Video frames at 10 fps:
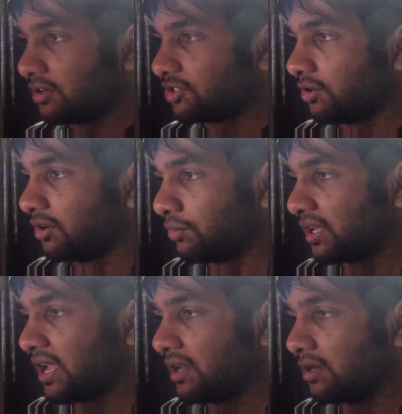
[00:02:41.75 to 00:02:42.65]
Starting with
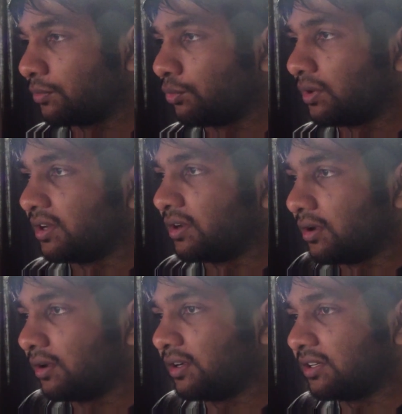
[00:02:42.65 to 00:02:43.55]
can number 1.
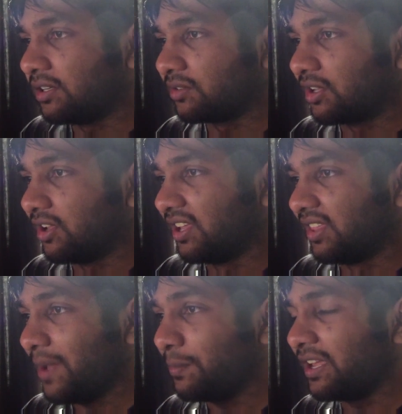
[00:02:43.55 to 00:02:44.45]

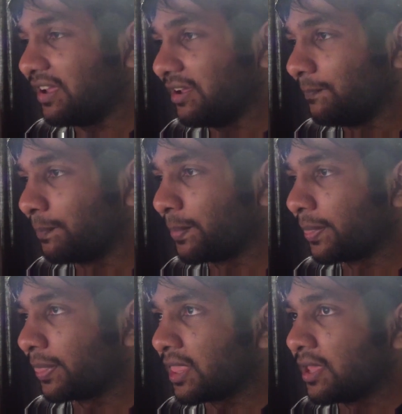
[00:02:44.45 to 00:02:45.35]
That being,
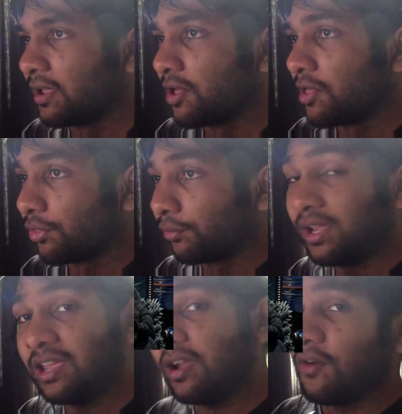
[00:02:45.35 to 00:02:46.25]

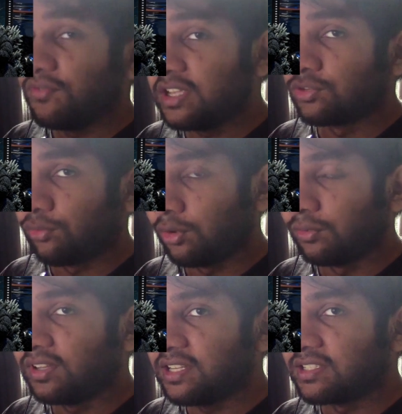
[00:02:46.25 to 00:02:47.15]
3 of these 4
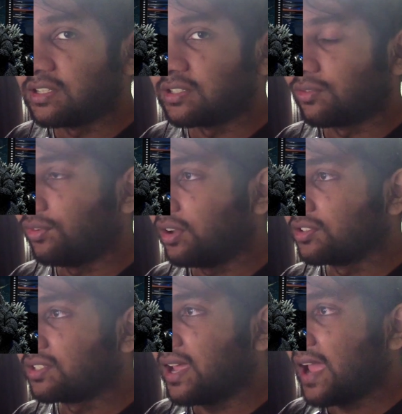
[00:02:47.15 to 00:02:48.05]
releases are
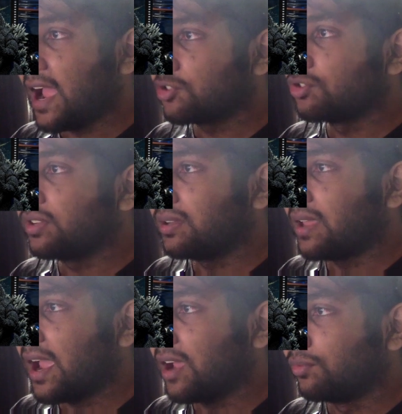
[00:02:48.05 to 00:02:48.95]
figures that actually
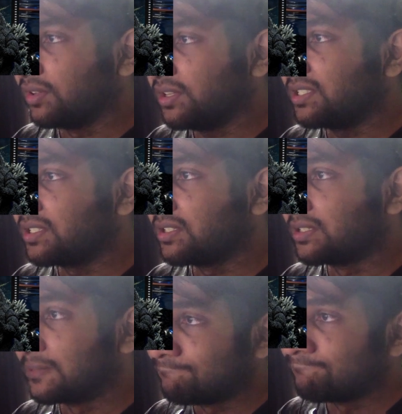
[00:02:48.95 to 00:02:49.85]
had
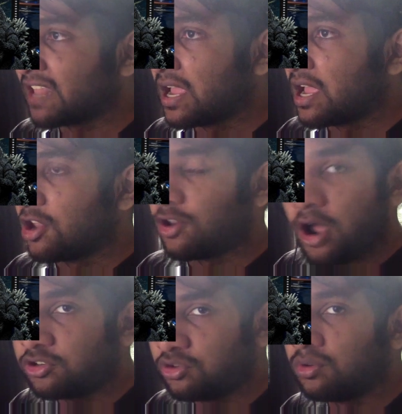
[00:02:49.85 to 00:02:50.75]
releases
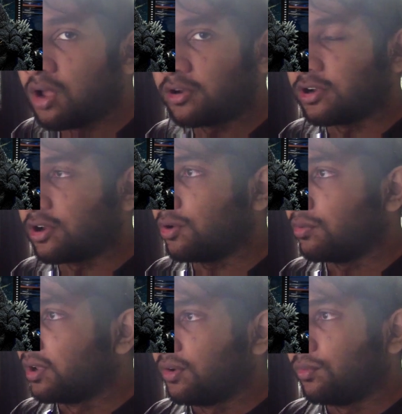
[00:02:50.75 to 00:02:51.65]
not too long ago.
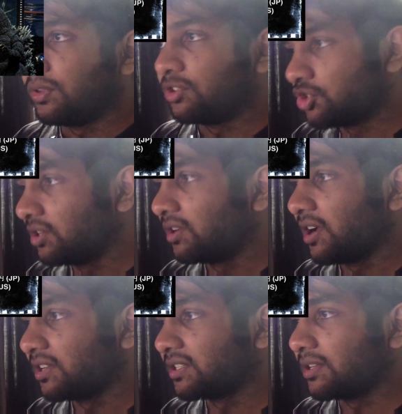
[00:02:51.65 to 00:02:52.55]
With Shin
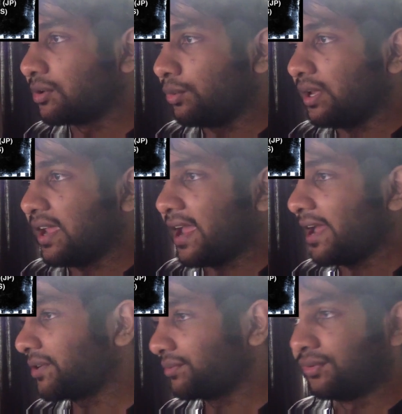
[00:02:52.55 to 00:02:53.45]
Godzilla, we
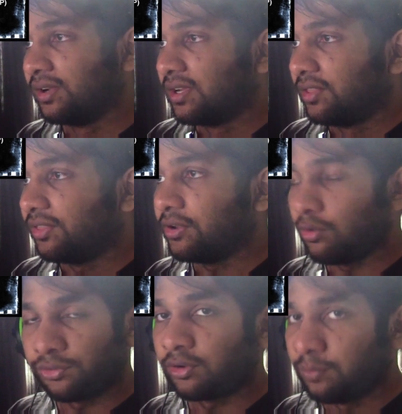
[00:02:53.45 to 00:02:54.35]
have the
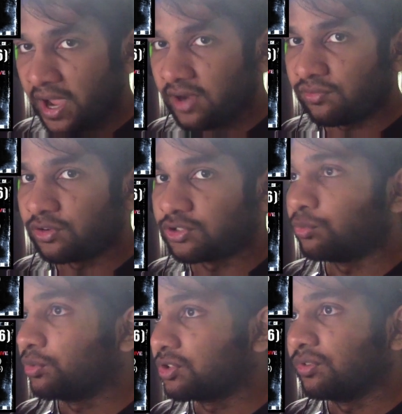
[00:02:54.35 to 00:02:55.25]
orthochromatic
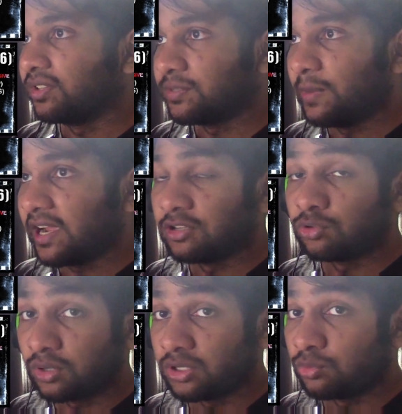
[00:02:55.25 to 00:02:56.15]
version, which released back in
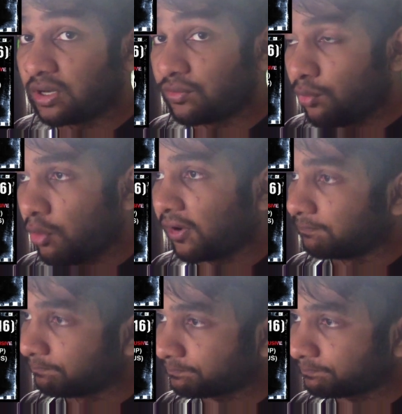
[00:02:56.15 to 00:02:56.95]
2024.